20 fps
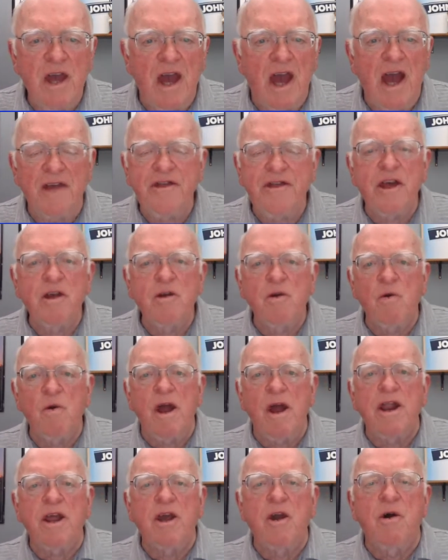I think we're
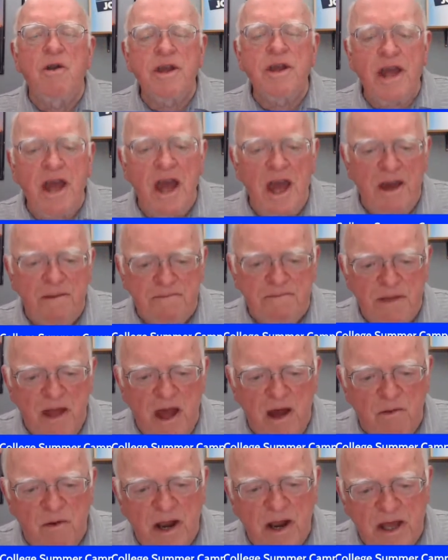ready to go to camp
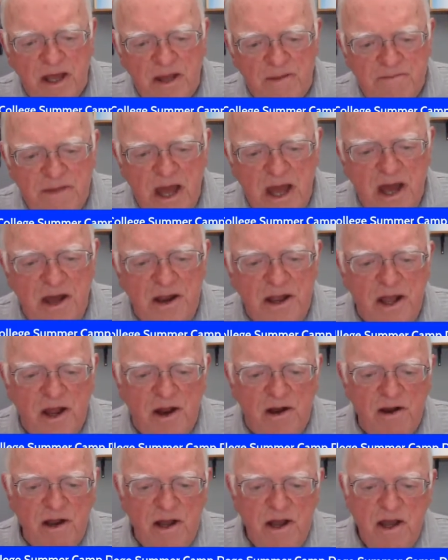now. When I come down
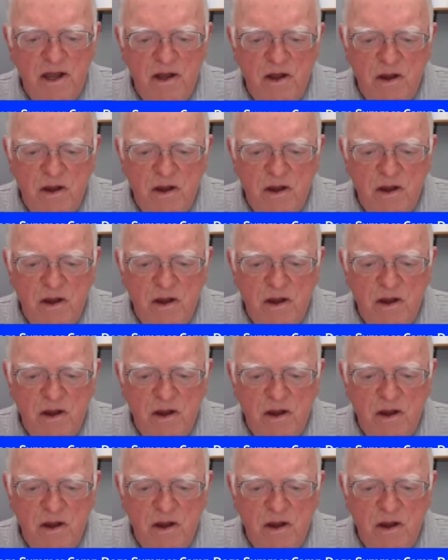here,